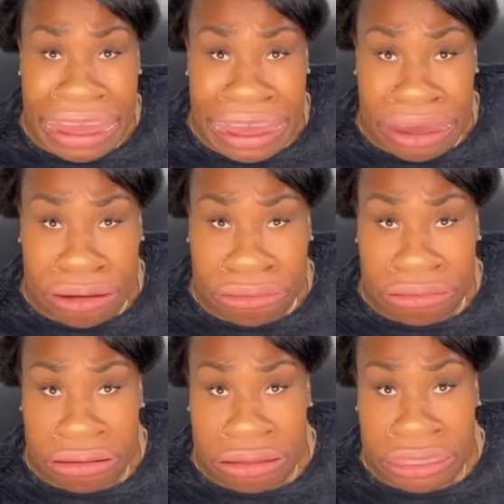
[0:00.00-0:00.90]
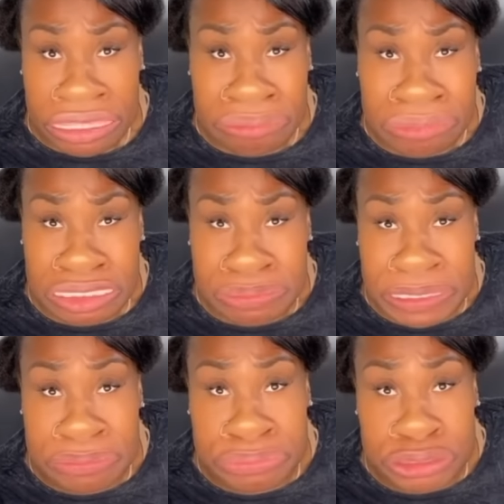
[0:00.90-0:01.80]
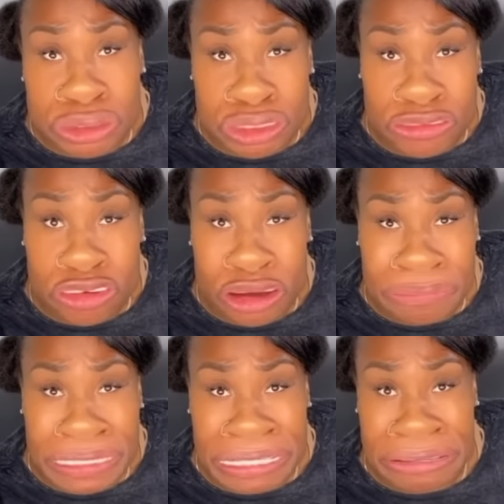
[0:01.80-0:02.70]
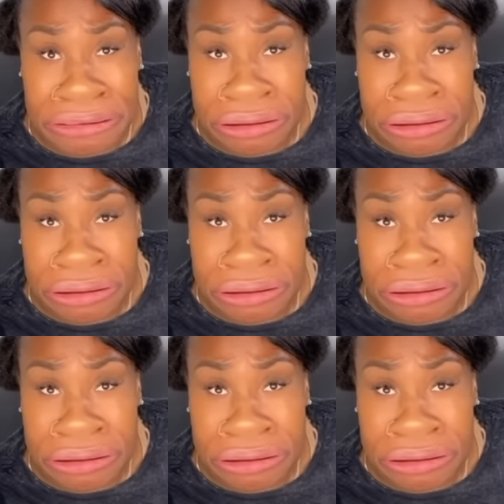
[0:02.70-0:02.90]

Wow, it must be beautiful up